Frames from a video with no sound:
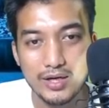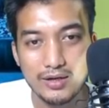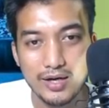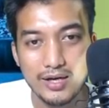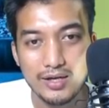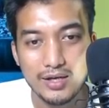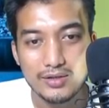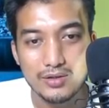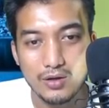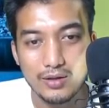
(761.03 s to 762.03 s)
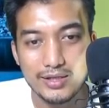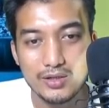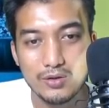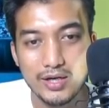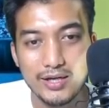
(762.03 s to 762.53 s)
okay so let's
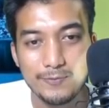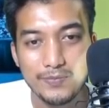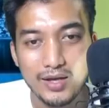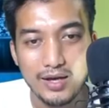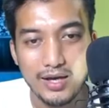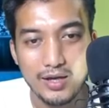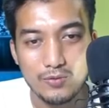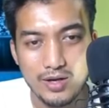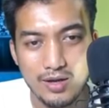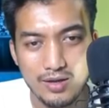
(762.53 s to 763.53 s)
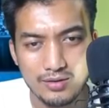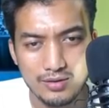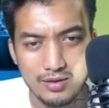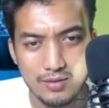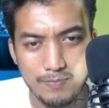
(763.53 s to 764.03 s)
cook it and
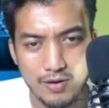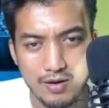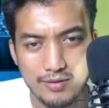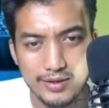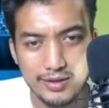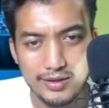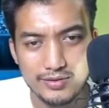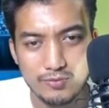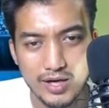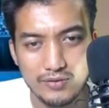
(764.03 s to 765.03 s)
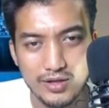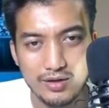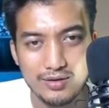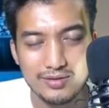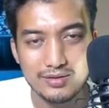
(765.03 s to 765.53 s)
when the bar hits right over
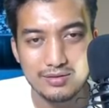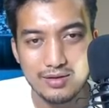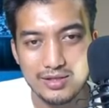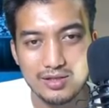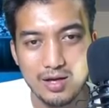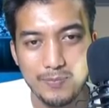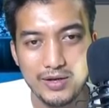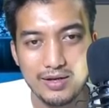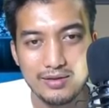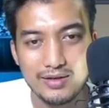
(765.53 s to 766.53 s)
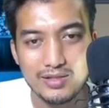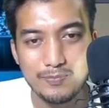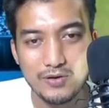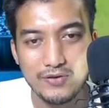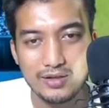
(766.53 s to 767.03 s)
here just uh, stop it and there's a
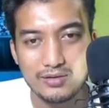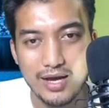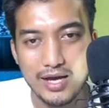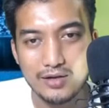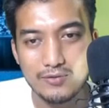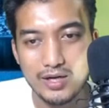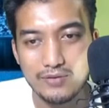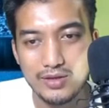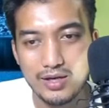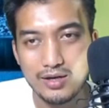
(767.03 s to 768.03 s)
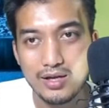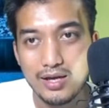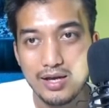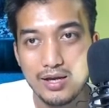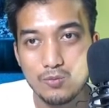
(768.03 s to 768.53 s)
perfect icon right over there.
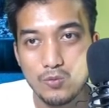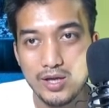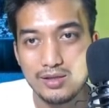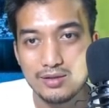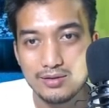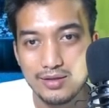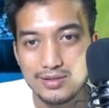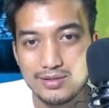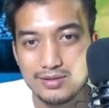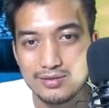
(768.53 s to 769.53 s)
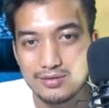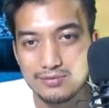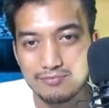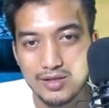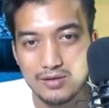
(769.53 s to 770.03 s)
And well, let's just,
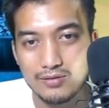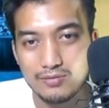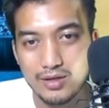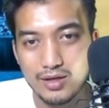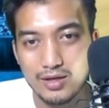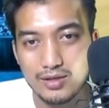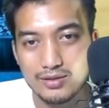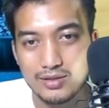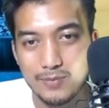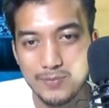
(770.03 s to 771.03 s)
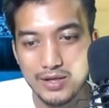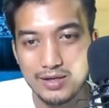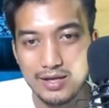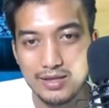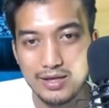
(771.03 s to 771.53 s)
you know, uh, skip it.
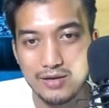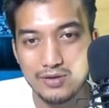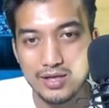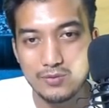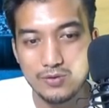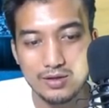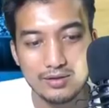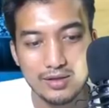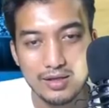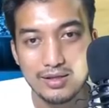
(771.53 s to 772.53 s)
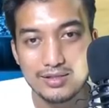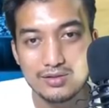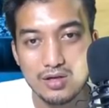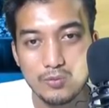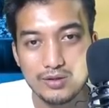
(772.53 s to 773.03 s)
And then after that one, let's
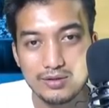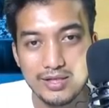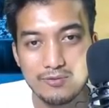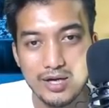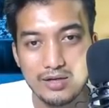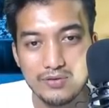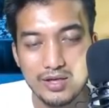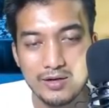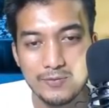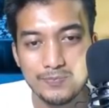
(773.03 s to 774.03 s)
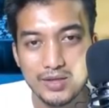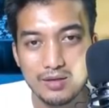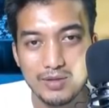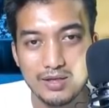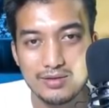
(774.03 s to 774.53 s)
talk with Lynn right over here.
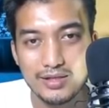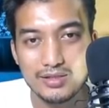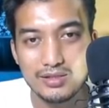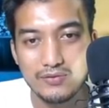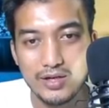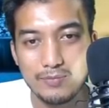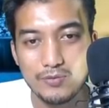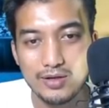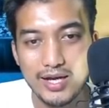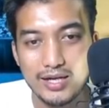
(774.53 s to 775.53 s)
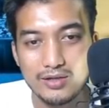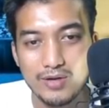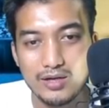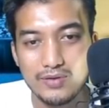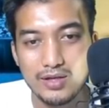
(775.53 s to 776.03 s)
Because like she's a very important character
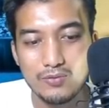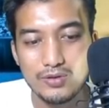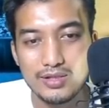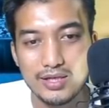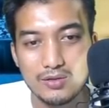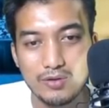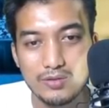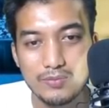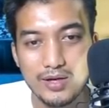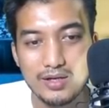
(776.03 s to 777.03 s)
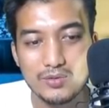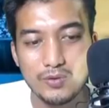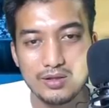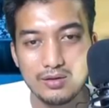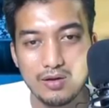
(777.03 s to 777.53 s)
right over there who is actually going to provide us
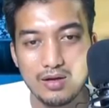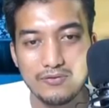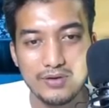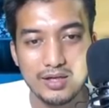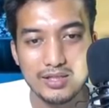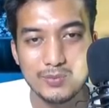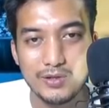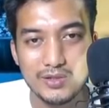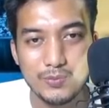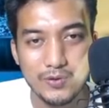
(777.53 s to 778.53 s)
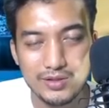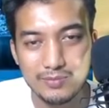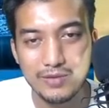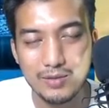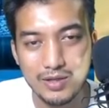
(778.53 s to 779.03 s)
with a lot of uh, experience points
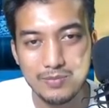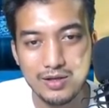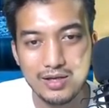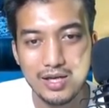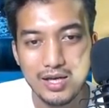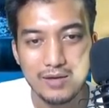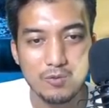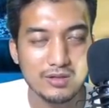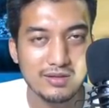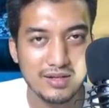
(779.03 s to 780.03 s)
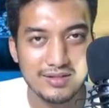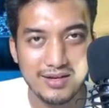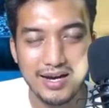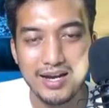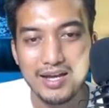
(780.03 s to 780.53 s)
and blah, blah, blah and whatnot.
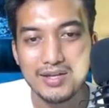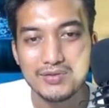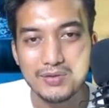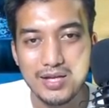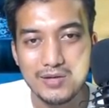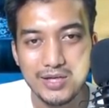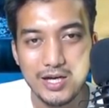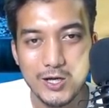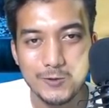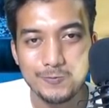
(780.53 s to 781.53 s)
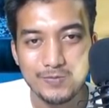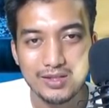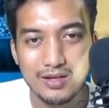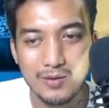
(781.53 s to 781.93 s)
Okay, so there you go. Come